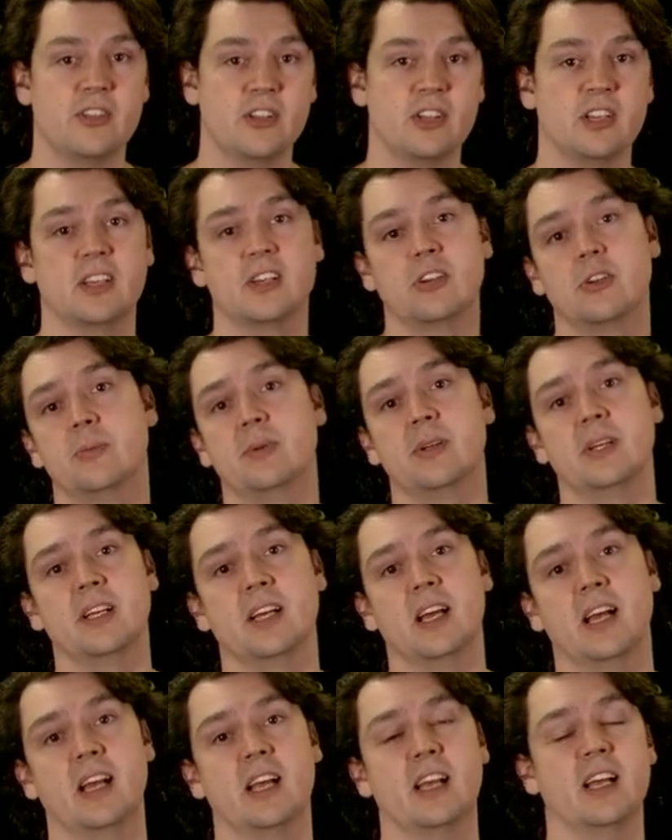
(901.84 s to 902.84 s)
It could be
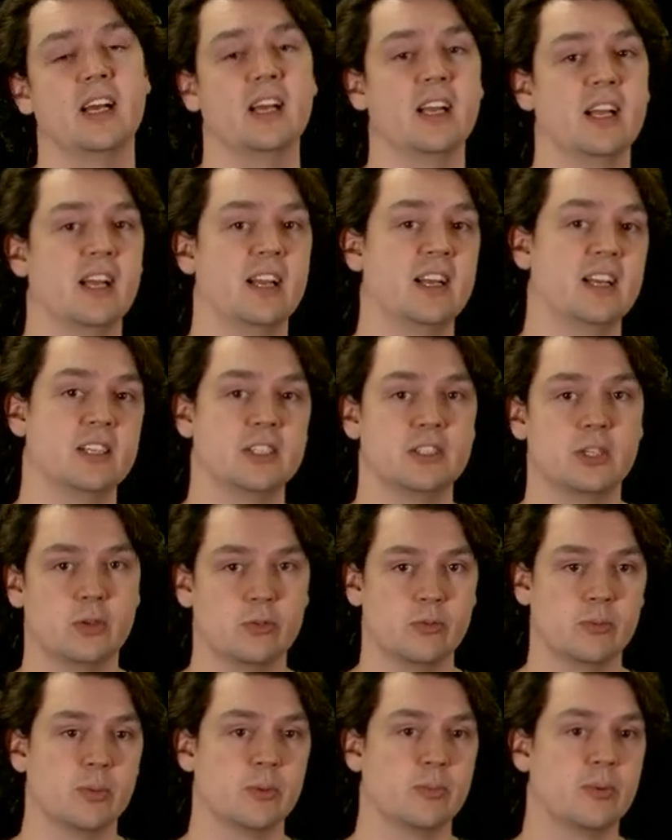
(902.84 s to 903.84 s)
an
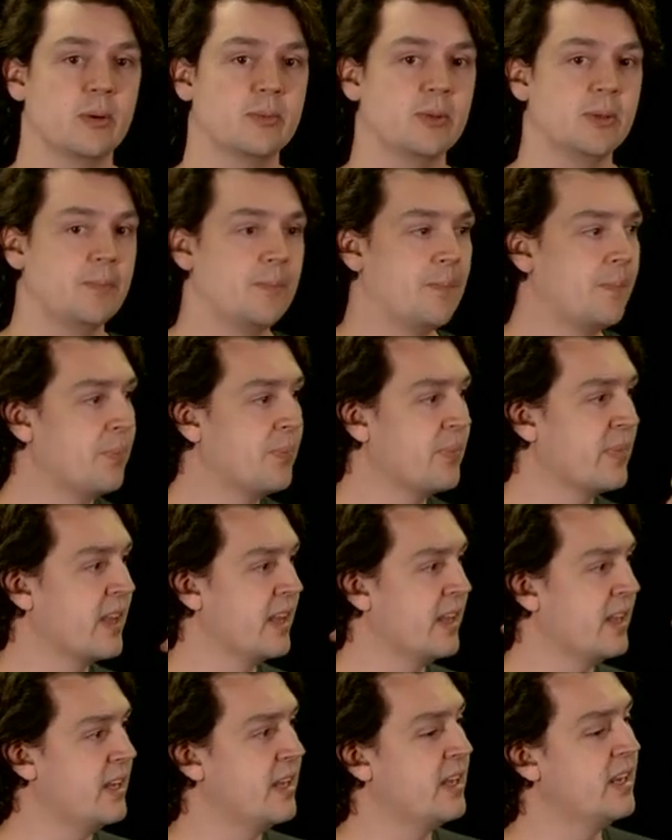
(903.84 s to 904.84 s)
unsolvable problem.
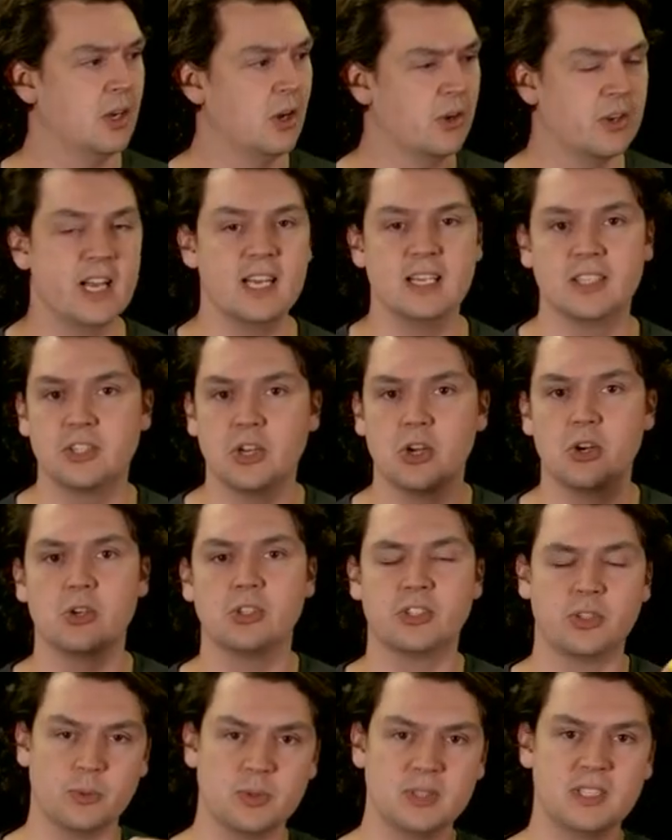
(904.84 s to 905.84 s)
Okay, so
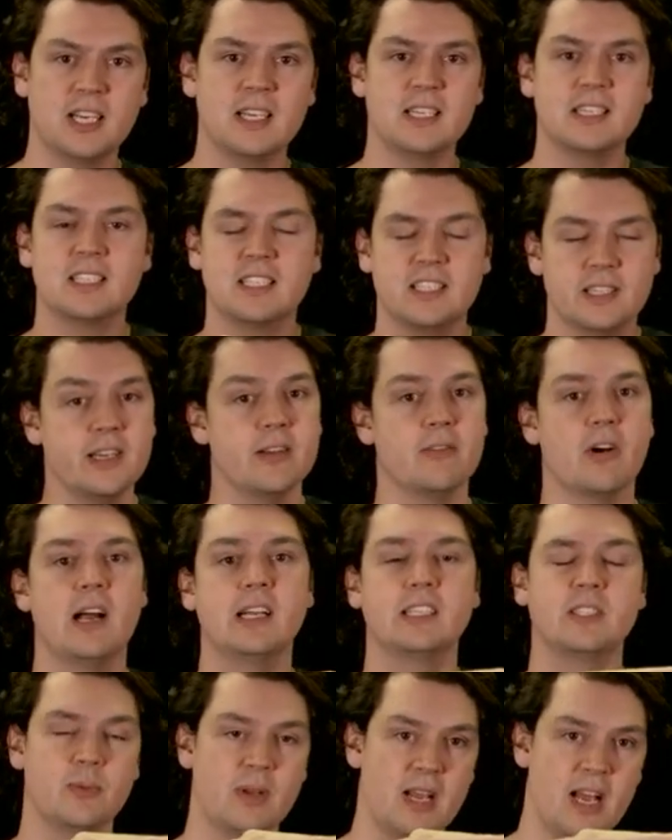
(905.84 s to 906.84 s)
we're starting to see, right,
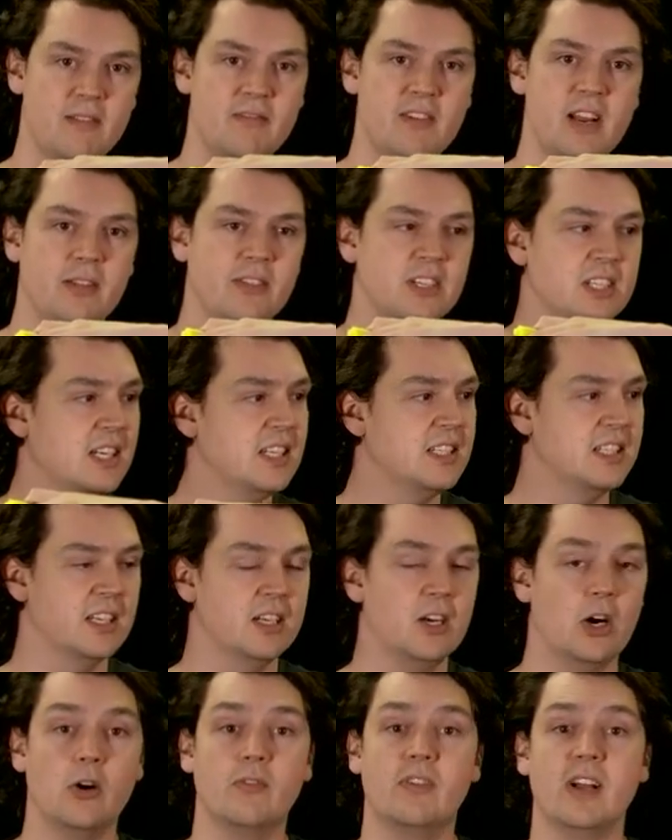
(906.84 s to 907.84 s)
so we have now this idea
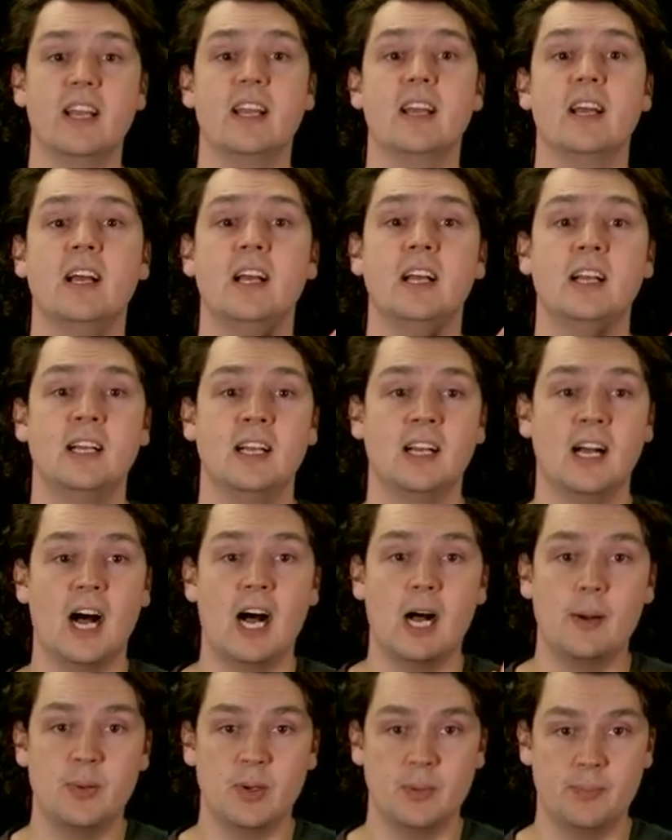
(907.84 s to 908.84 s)
of a
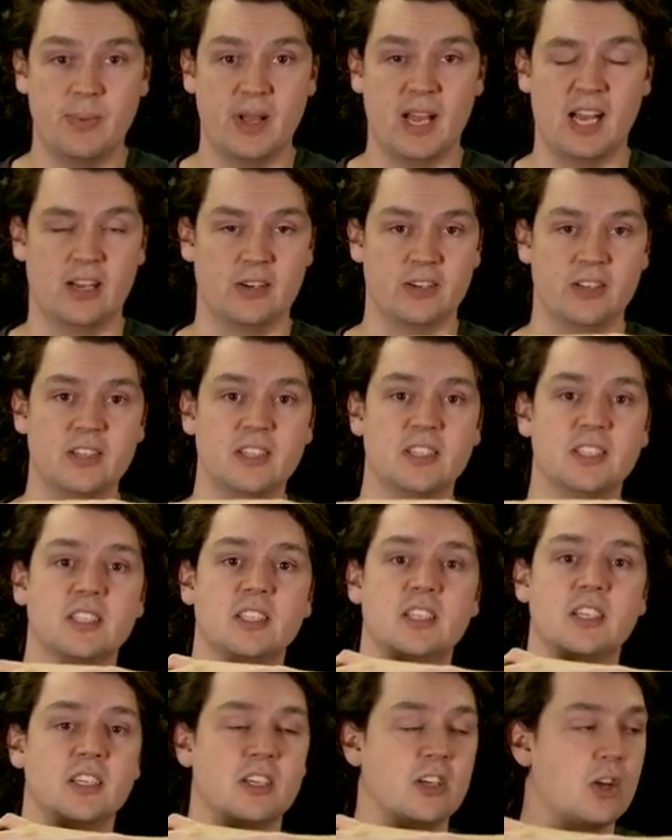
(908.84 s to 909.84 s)
upper bound. This is
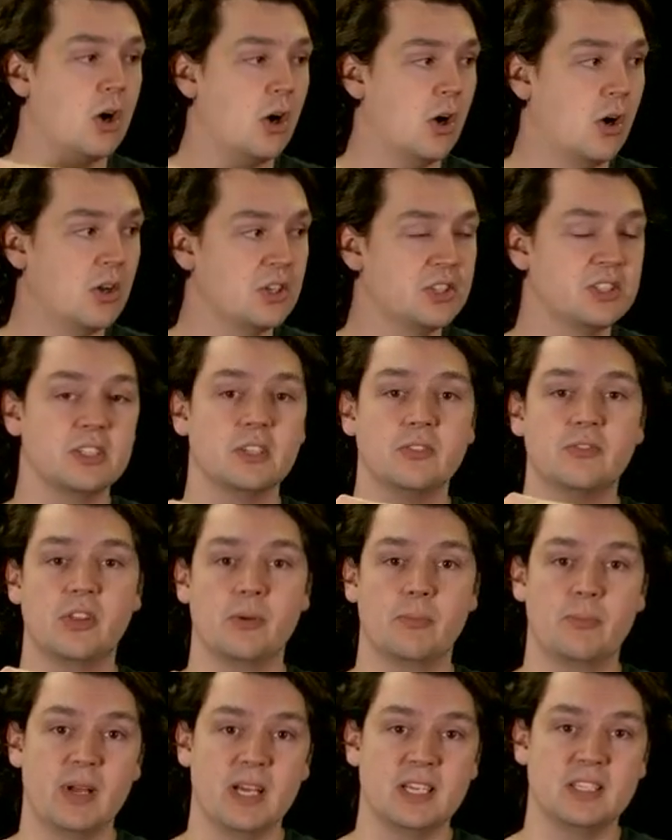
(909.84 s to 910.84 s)
the cost of the
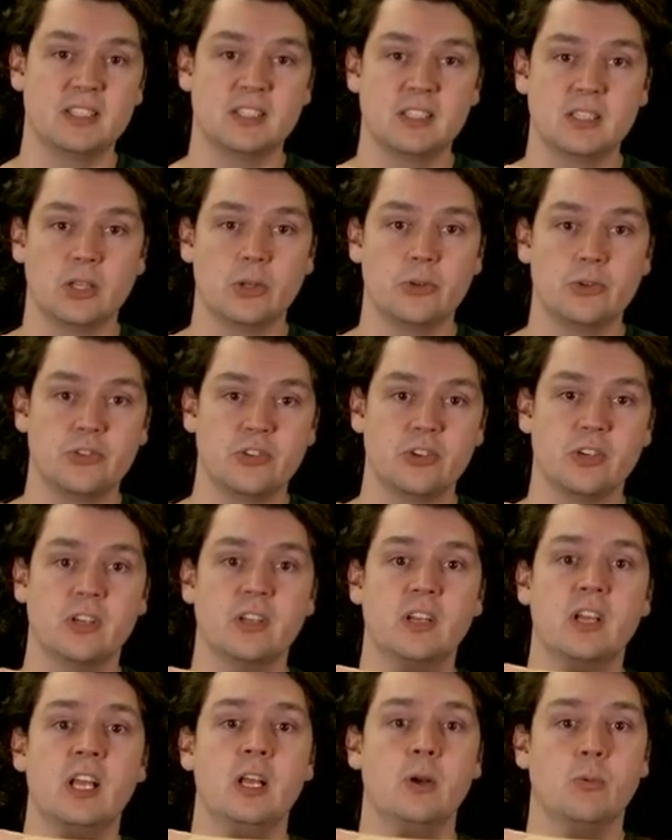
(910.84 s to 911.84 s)
best solution
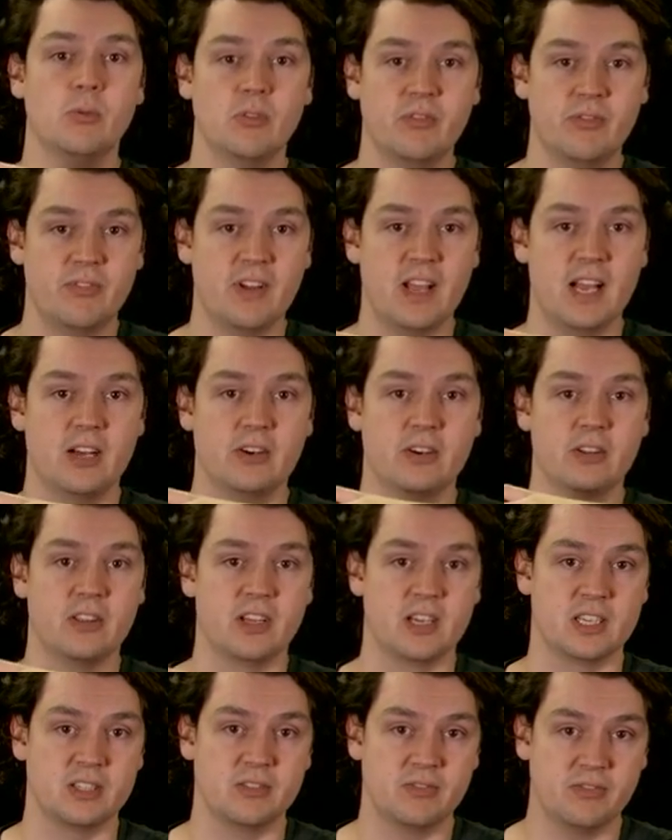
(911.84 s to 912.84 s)
we've found
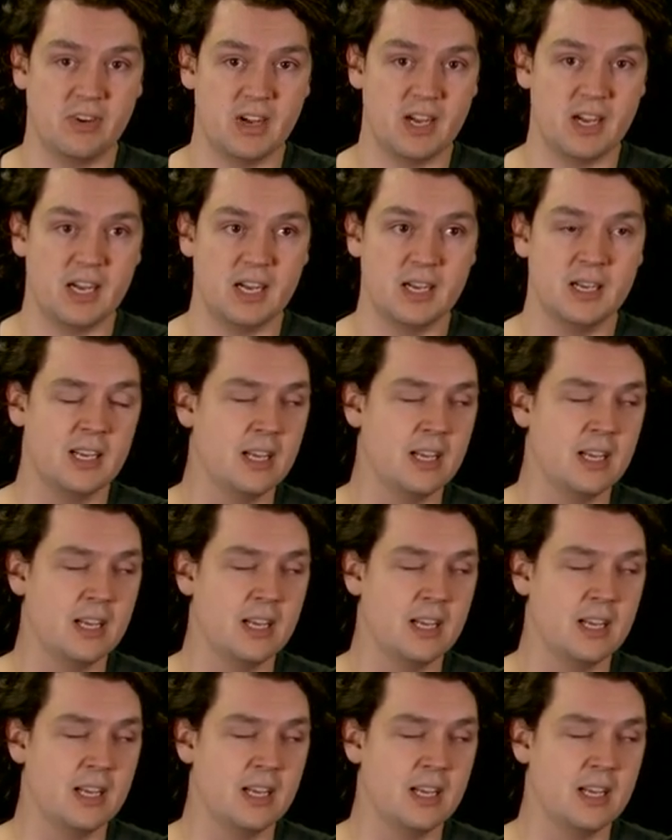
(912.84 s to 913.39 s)
thus far.